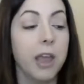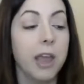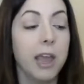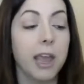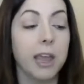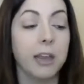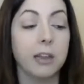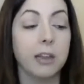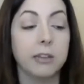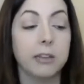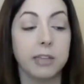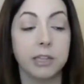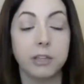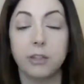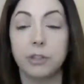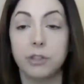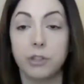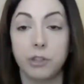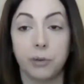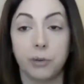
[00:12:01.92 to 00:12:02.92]
in
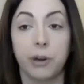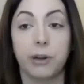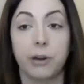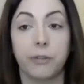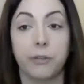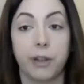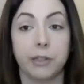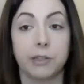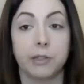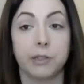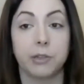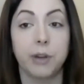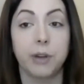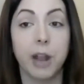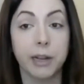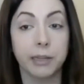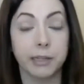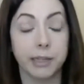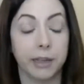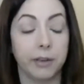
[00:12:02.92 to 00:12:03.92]
addition to our advance
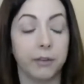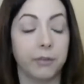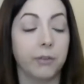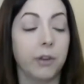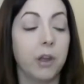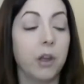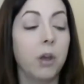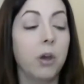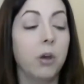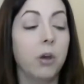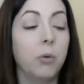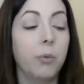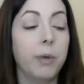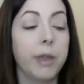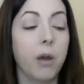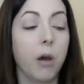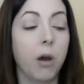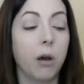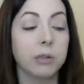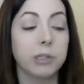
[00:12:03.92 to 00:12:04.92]
directive,
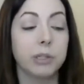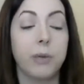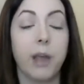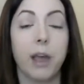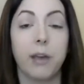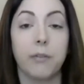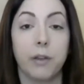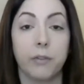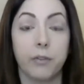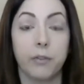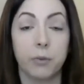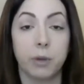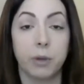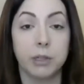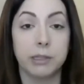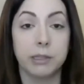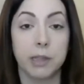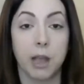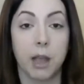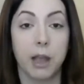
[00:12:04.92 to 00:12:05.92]
we also have everyone
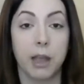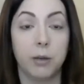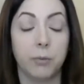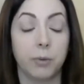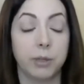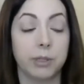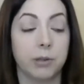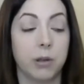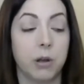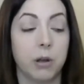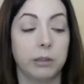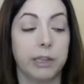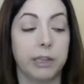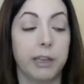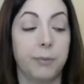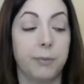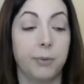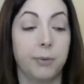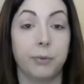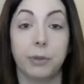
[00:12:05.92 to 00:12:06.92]
sign what's called a
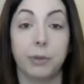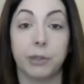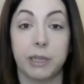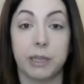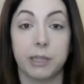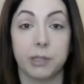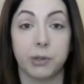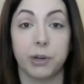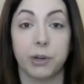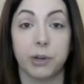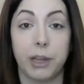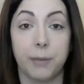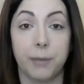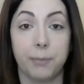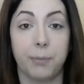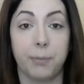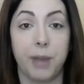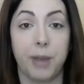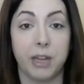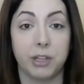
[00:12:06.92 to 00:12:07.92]
HIPAA release, or a
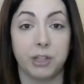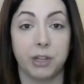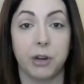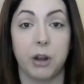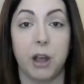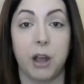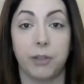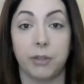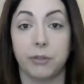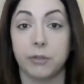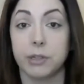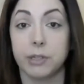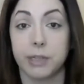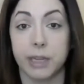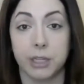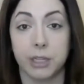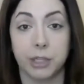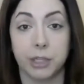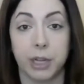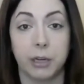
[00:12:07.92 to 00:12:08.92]
HIPAA patient
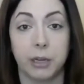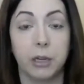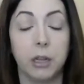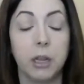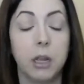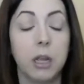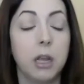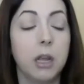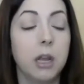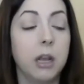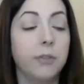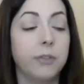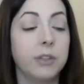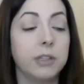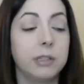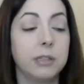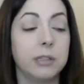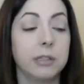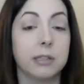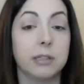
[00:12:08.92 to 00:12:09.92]
authorization.
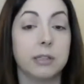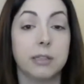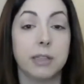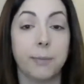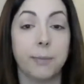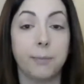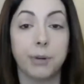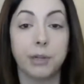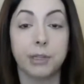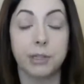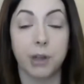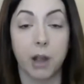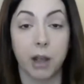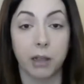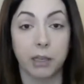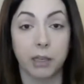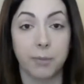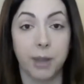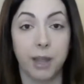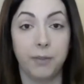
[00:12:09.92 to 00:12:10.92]
This is a separate
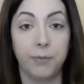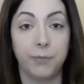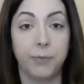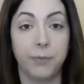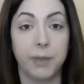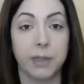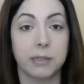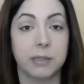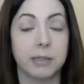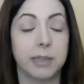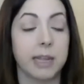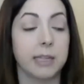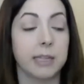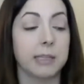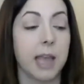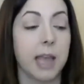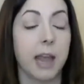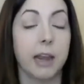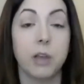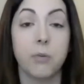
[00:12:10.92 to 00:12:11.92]
document that
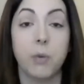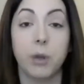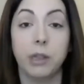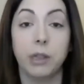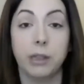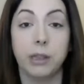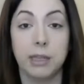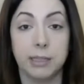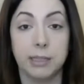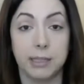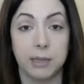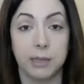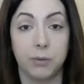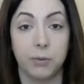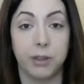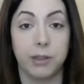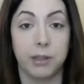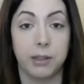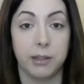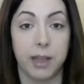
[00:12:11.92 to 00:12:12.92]
states anyone listed
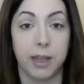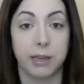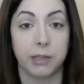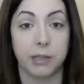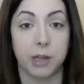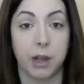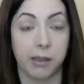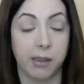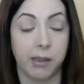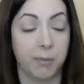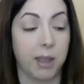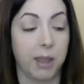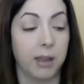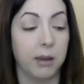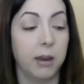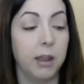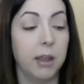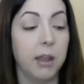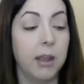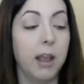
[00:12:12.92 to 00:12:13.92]
within that
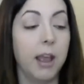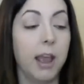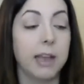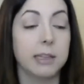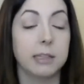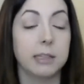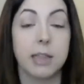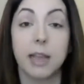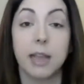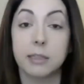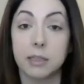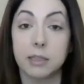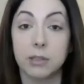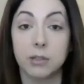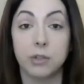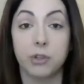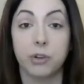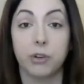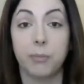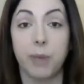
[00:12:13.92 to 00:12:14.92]
document has
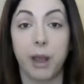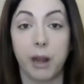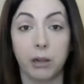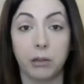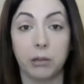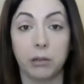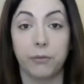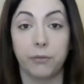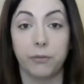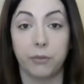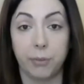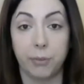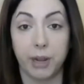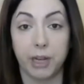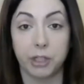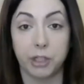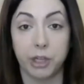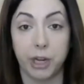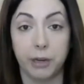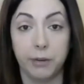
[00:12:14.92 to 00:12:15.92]
access to your medical
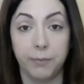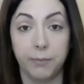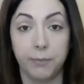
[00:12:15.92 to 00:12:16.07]
information,